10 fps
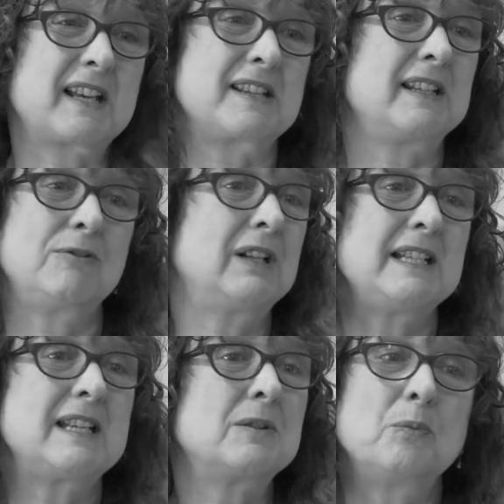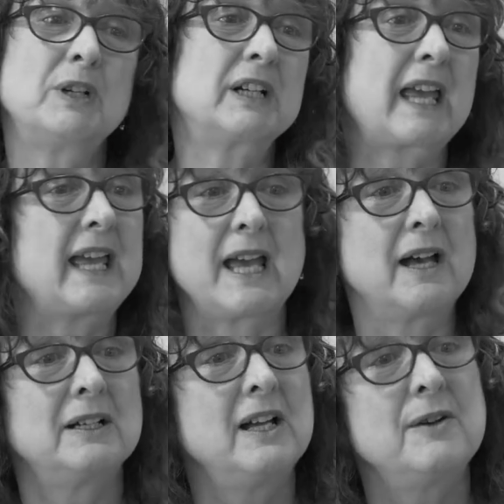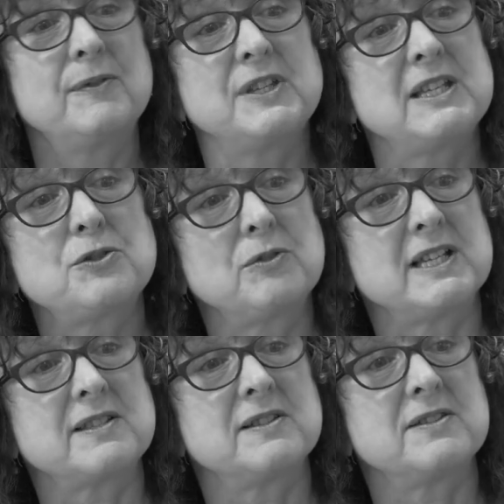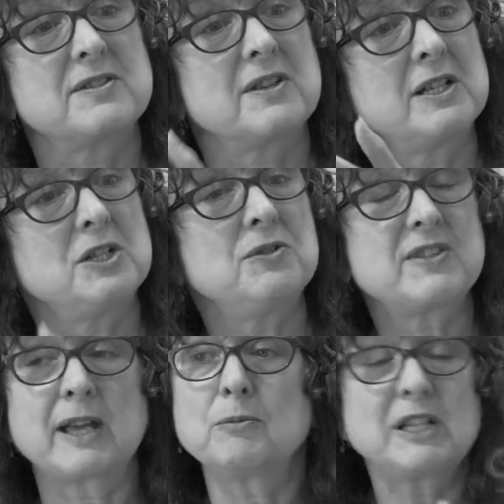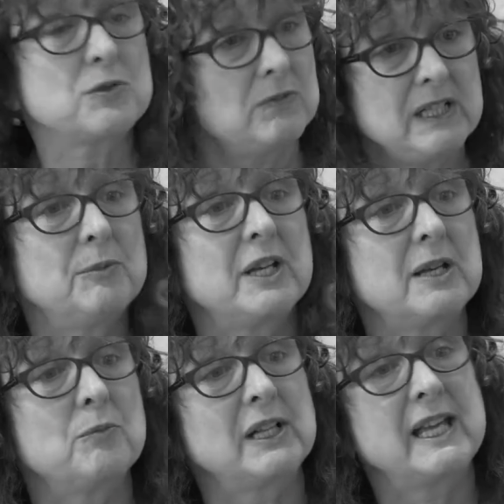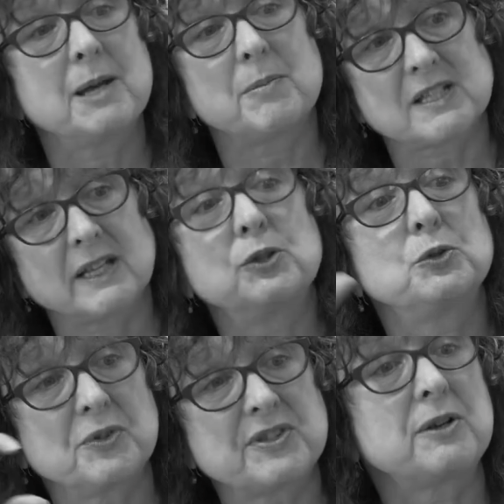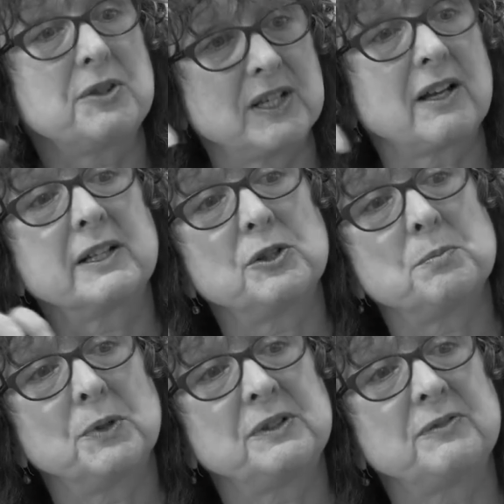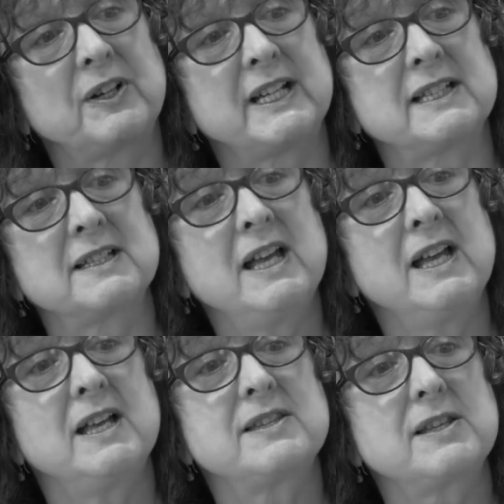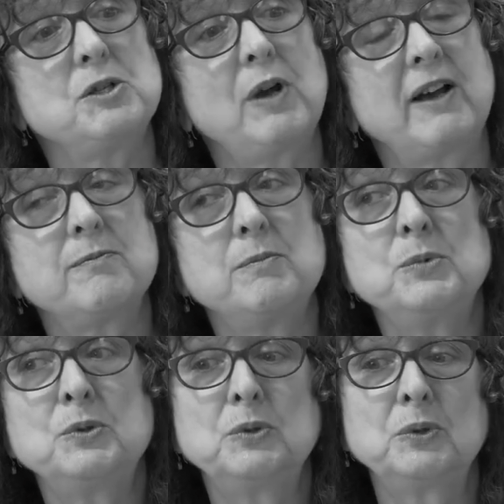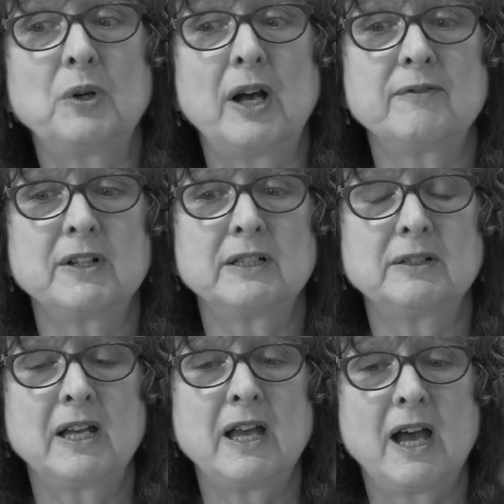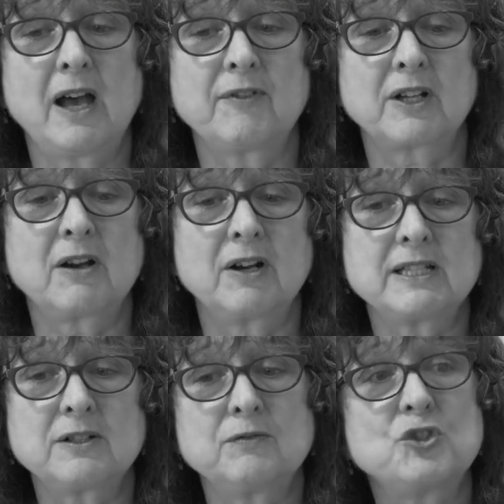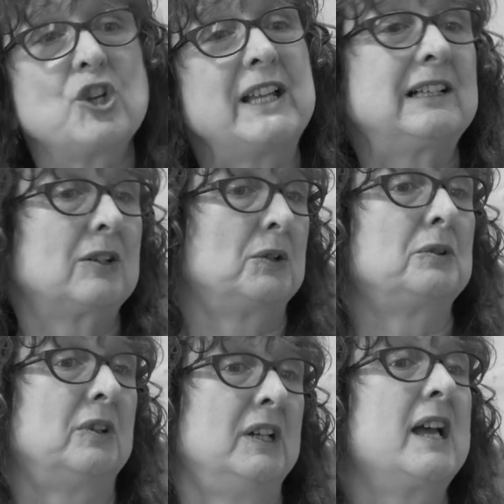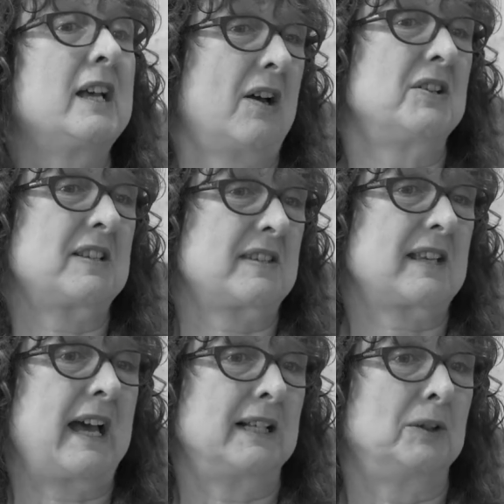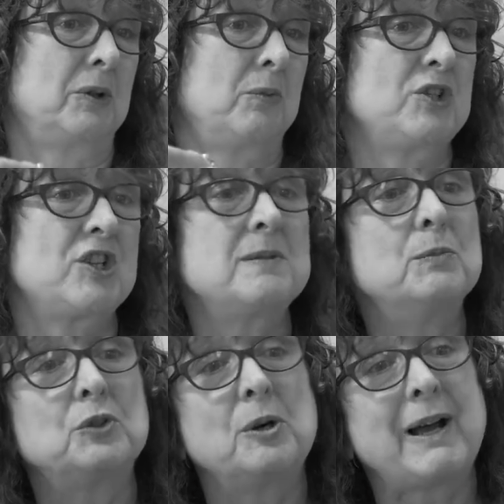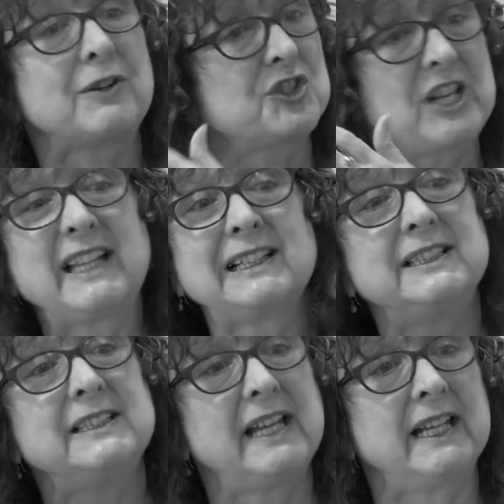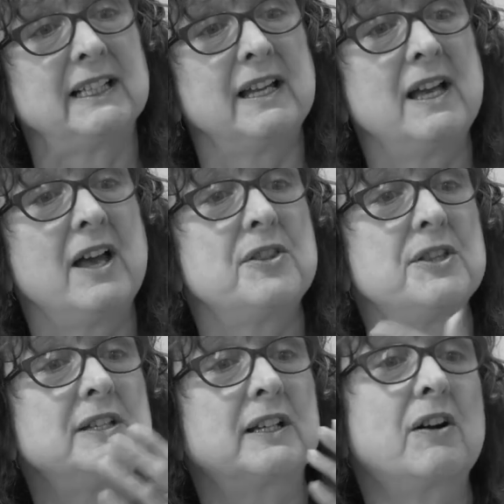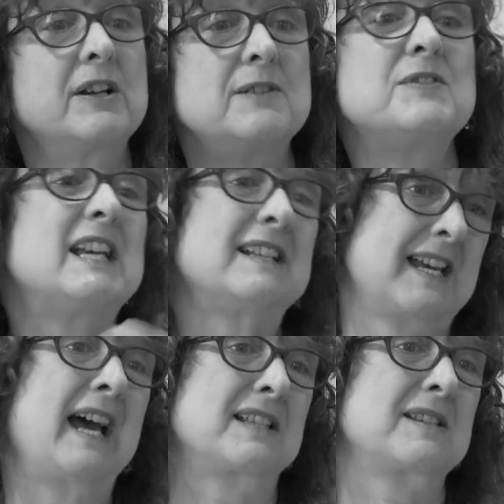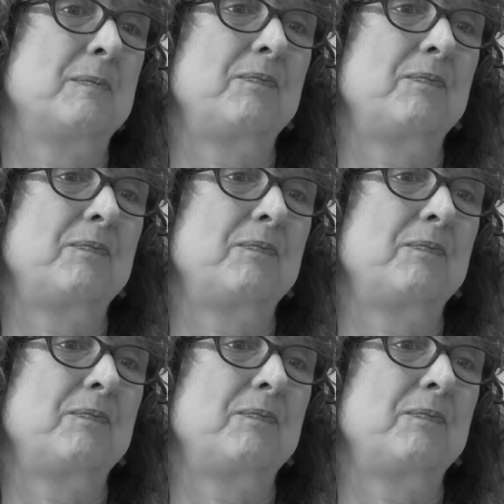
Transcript: that and it really didn't work here for these reasons. And you say, well, it's really working well here, but I could also think I could modify it. So you have more of a kind of gentle going to scale, which is more about shared learning than a kind of diktat,